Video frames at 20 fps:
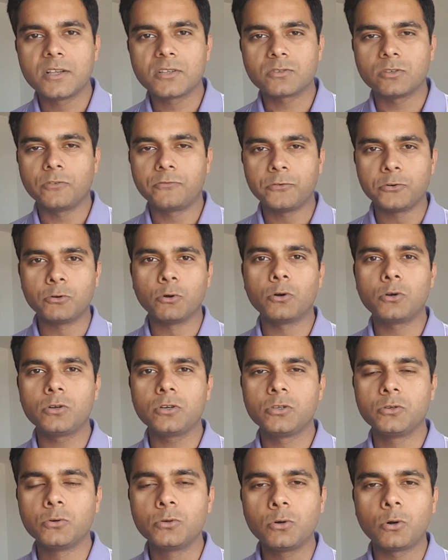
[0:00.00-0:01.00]
So if you
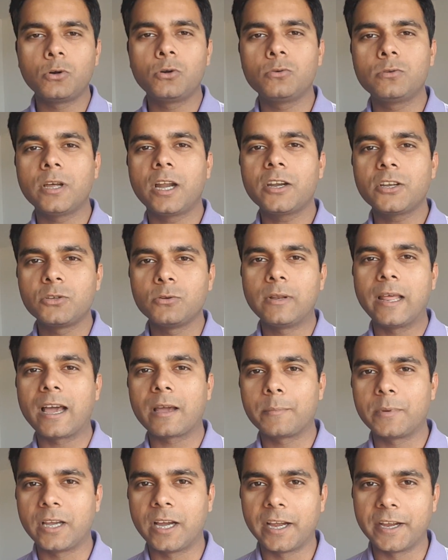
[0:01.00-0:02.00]
don't do that, you
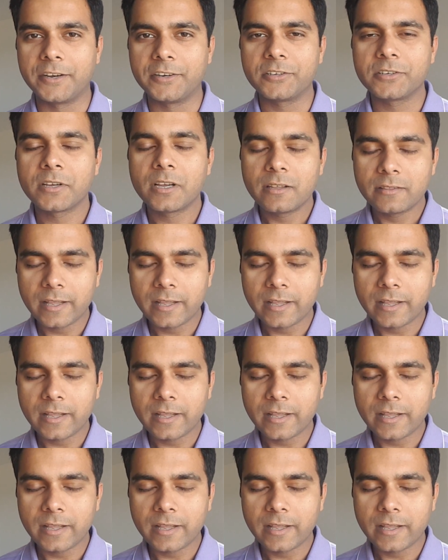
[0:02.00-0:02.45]
lag behind.